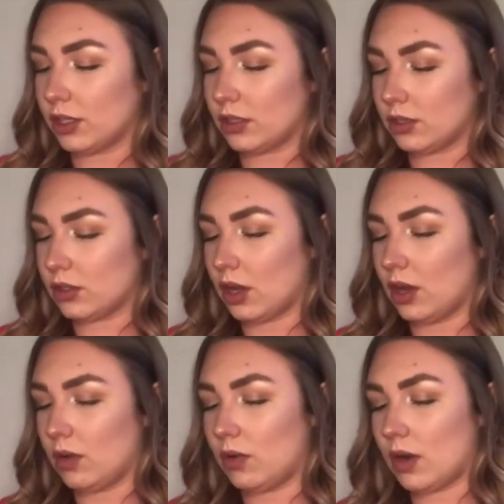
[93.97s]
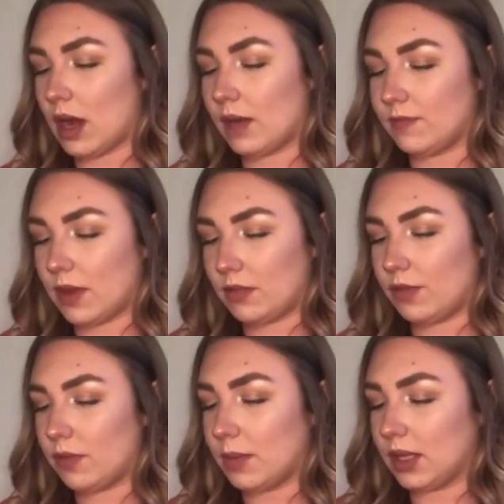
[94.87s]
so I'm very
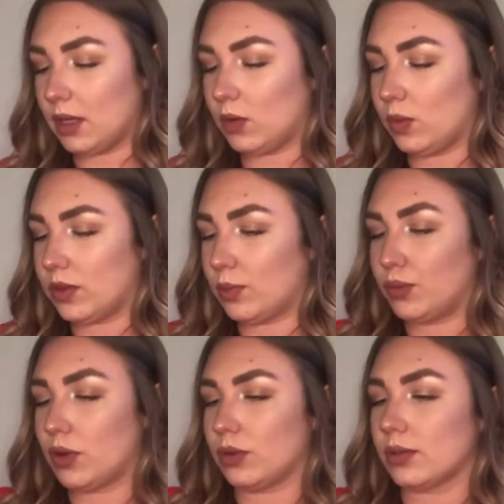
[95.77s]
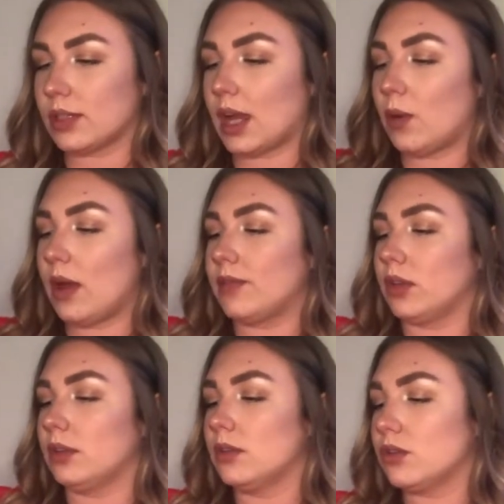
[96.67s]
familiar with the products. However,
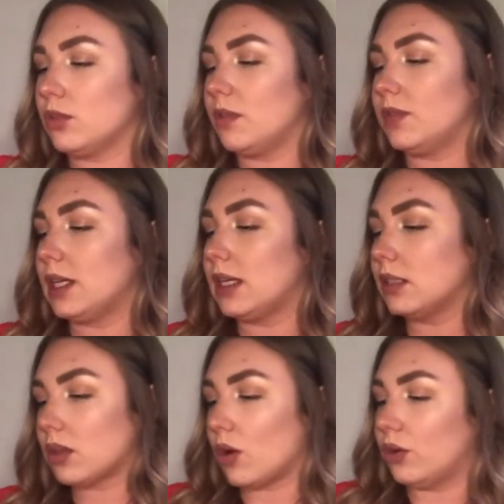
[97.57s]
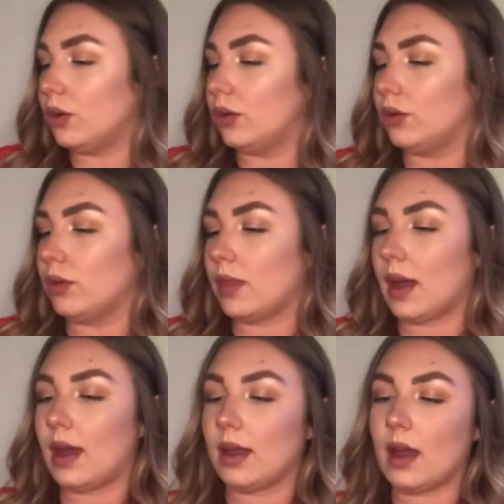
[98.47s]
some of these are new that
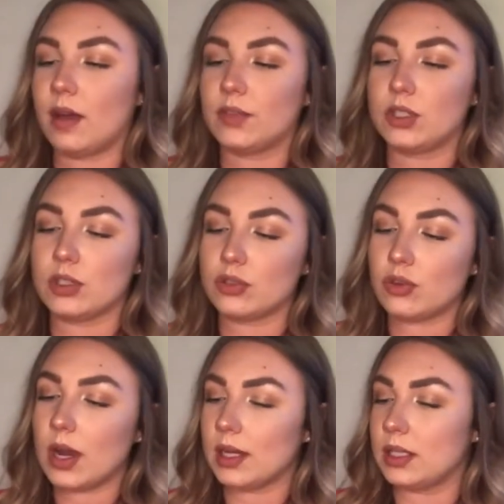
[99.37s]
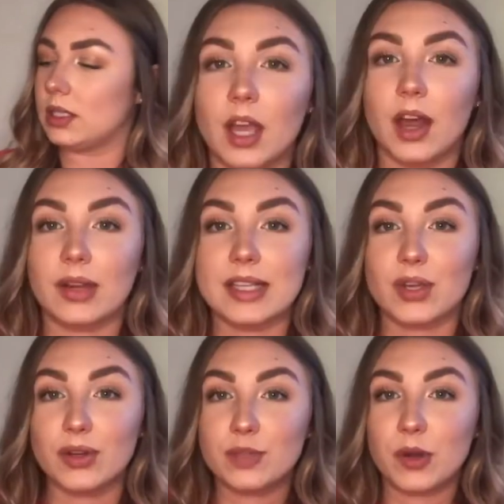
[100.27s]
I haven't tried. Okay, so
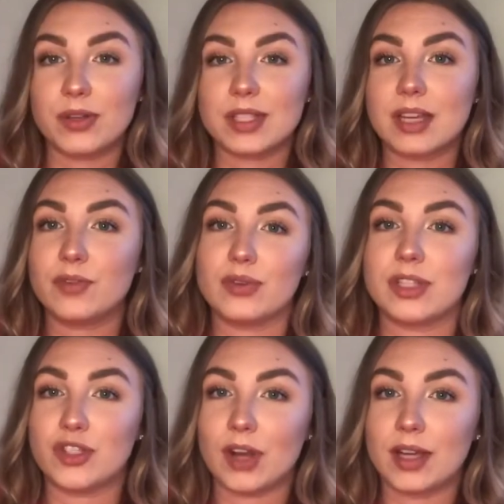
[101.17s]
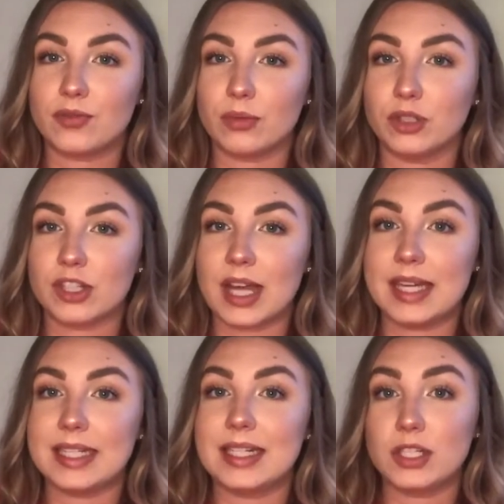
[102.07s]
onto products that I've already tried from Lush that I
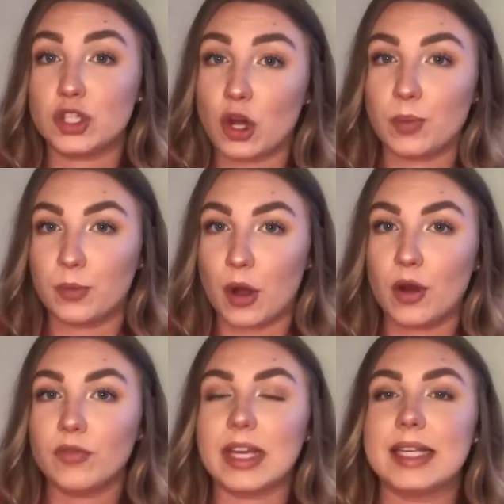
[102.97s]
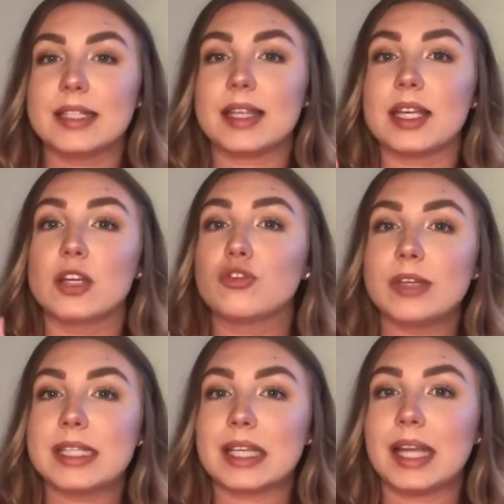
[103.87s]
needed a top up of is the
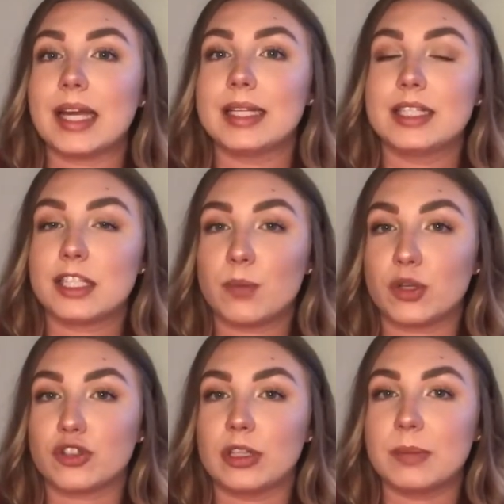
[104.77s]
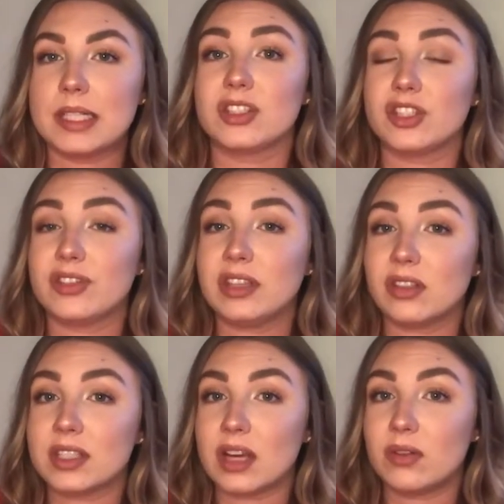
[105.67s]
Grease Lightning Spot Treatment. During
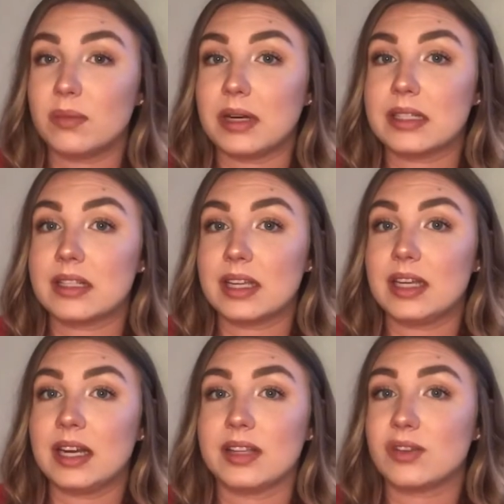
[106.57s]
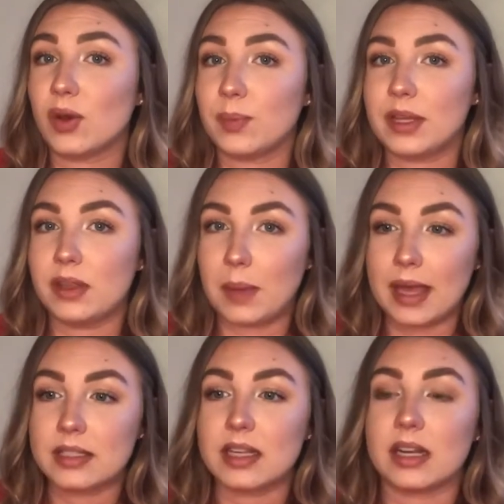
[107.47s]
lockdown, my skin has not been the
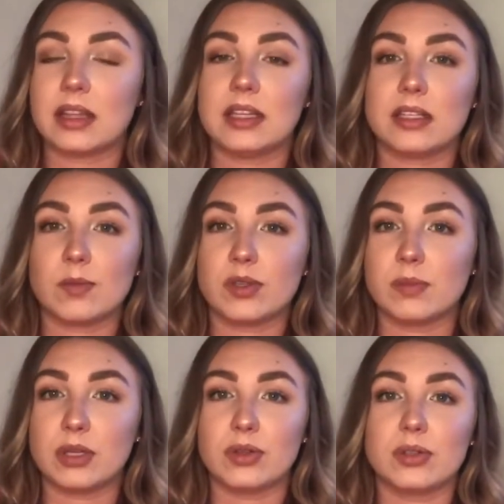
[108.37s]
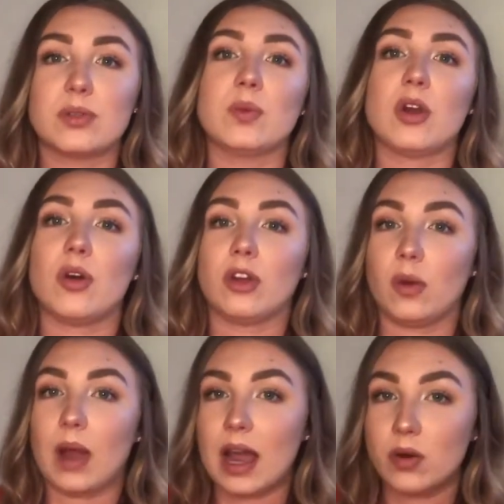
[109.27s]
best and I think it's mostly because we can't
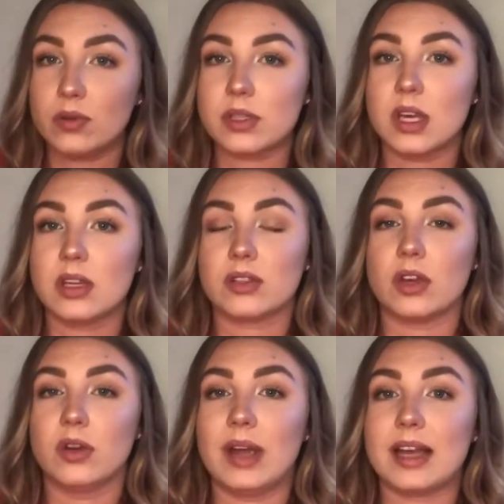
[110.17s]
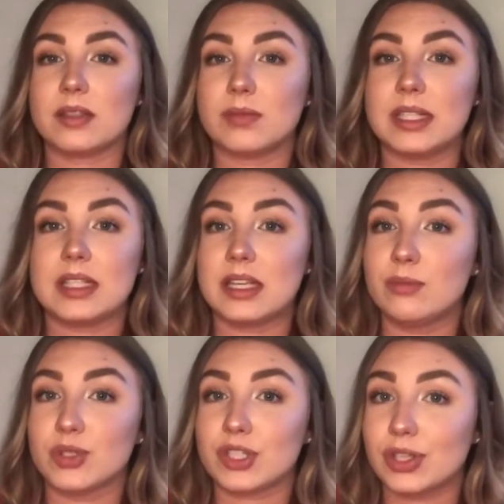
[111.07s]
go out, so it hasn't been seeing
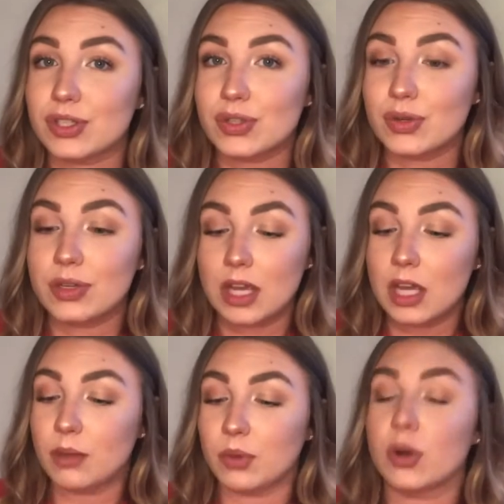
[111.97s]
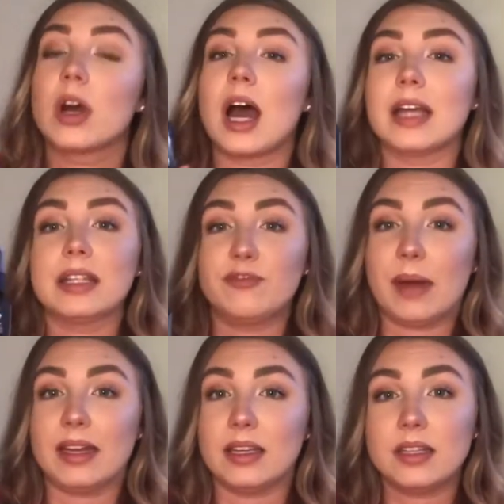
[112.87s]
much of the sun, but I live
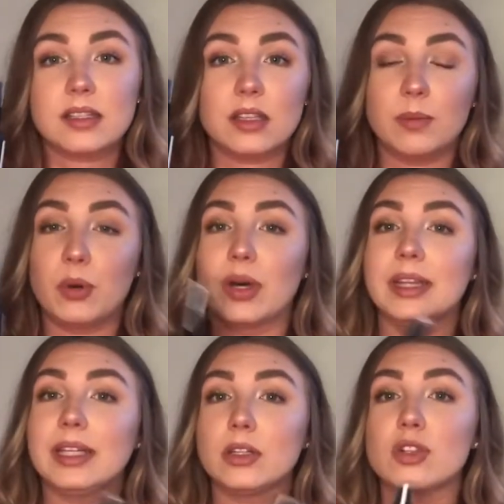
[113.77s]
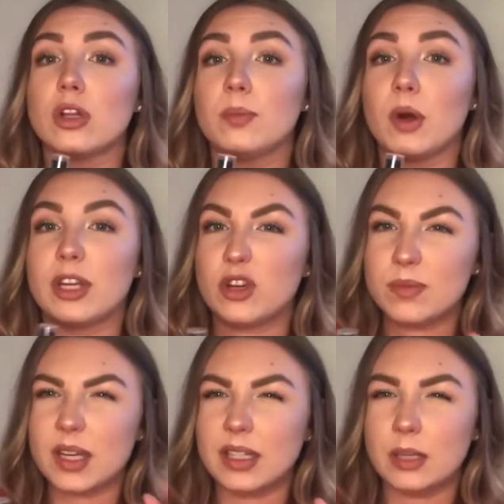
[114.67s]
by this. You put a little dollop on, it comes
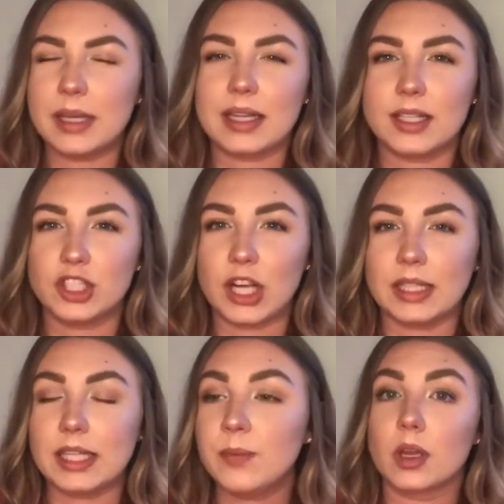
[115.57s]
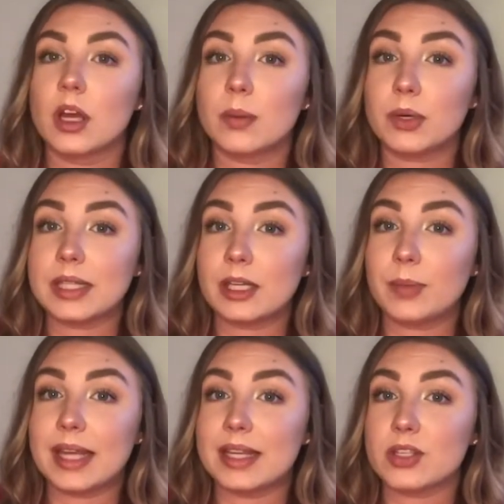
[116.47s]
out a little bit like jelly, Put a little
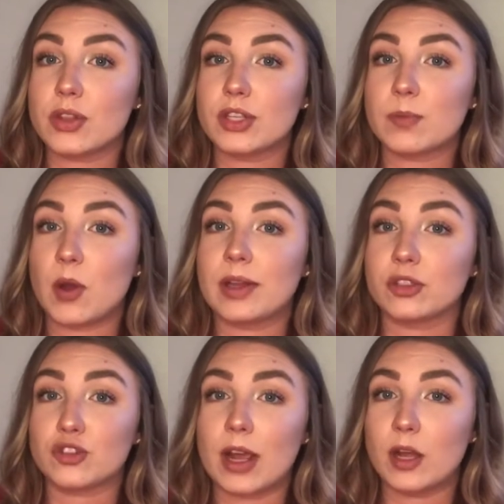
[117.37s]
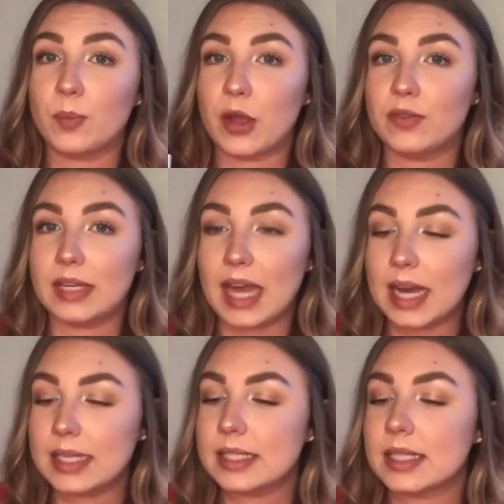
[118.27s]
bit of this on the spot, it'll dry it up
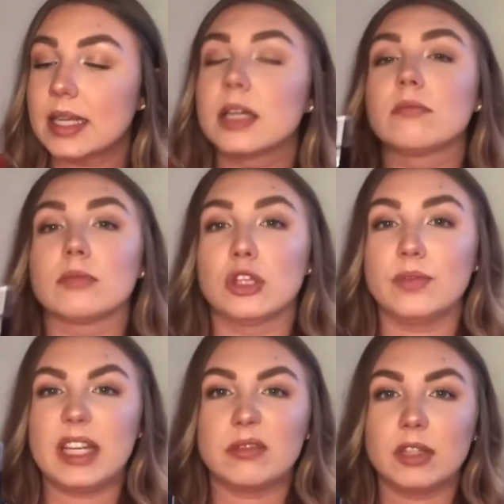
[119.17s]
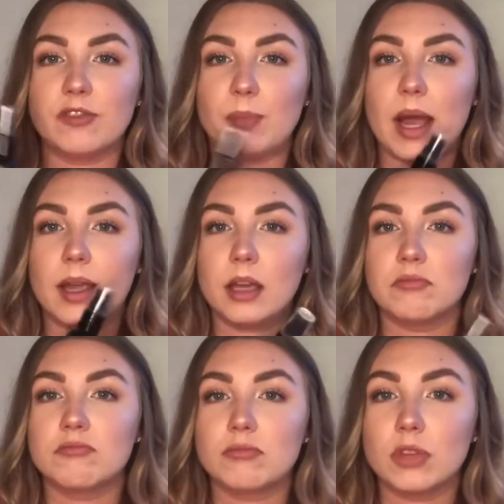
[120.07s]
overnight. Love it, live by it,
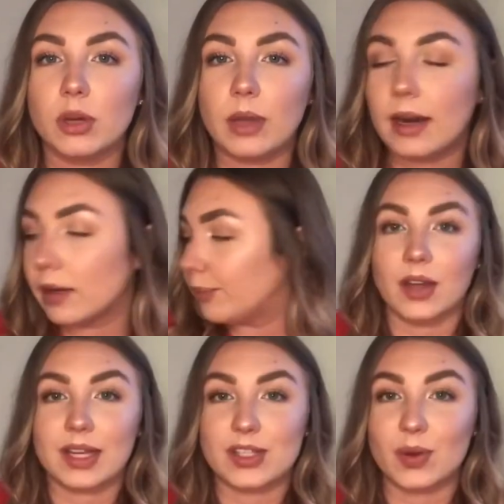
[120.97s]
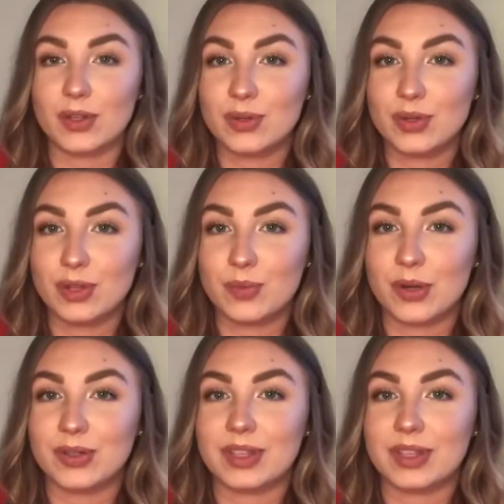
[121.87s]
go get it. Okay, so onto another product